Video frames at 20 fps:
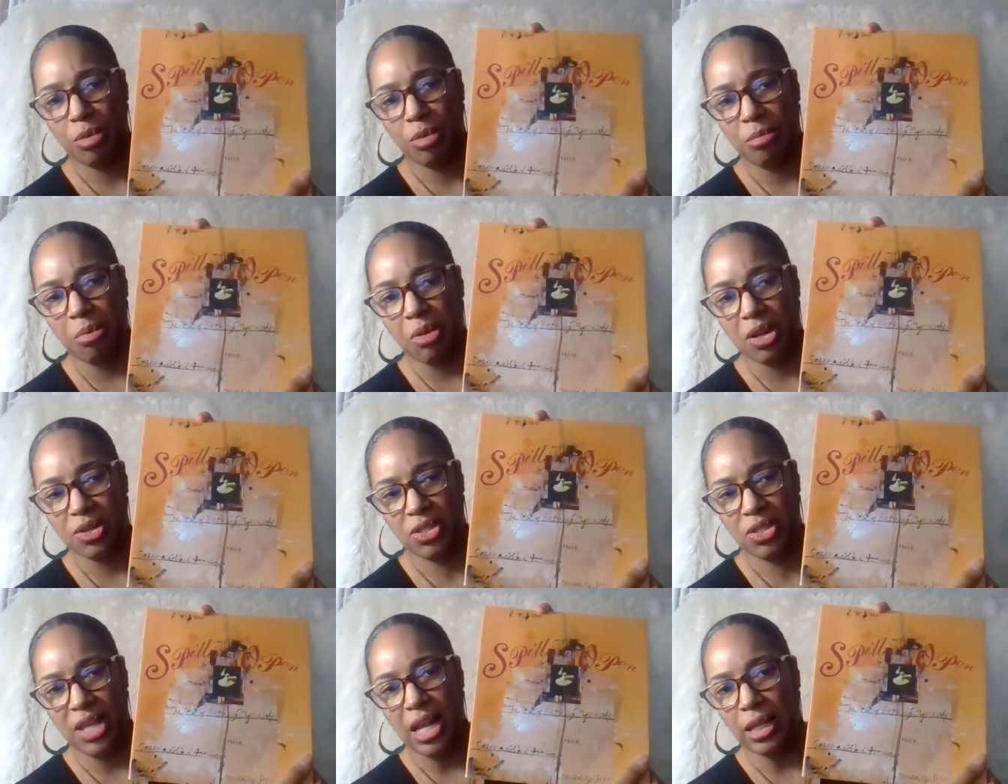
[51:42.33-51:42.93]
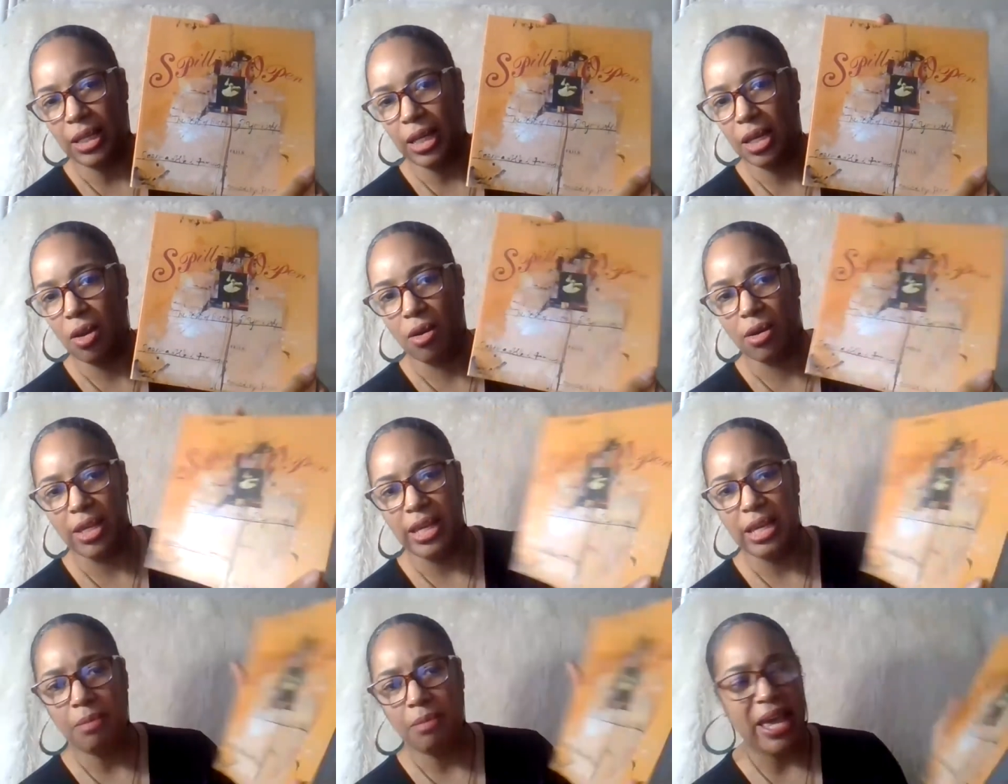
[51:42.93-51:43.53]
are selling it on
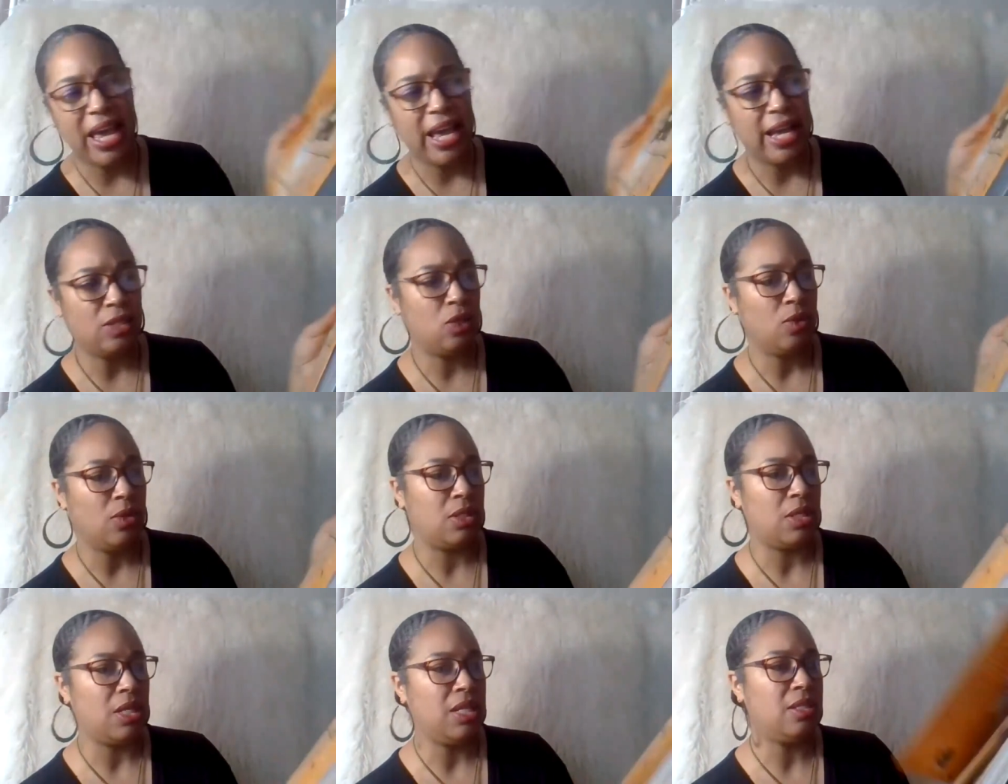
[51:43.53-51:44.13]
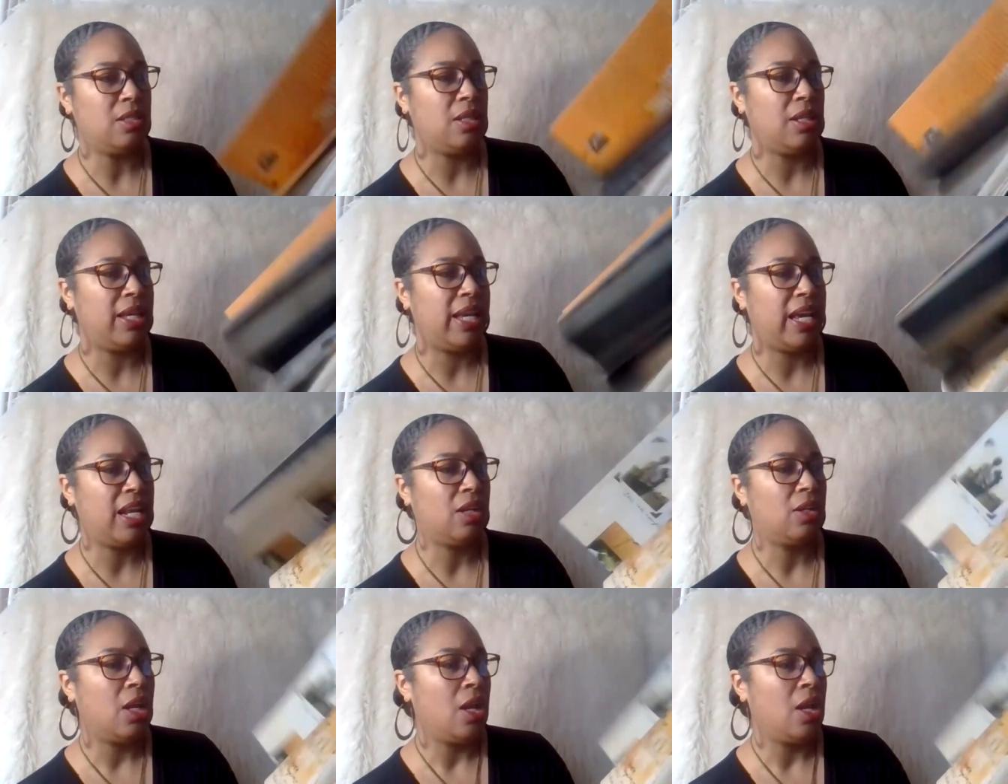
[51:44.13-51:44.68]
eBay, so it's easy to get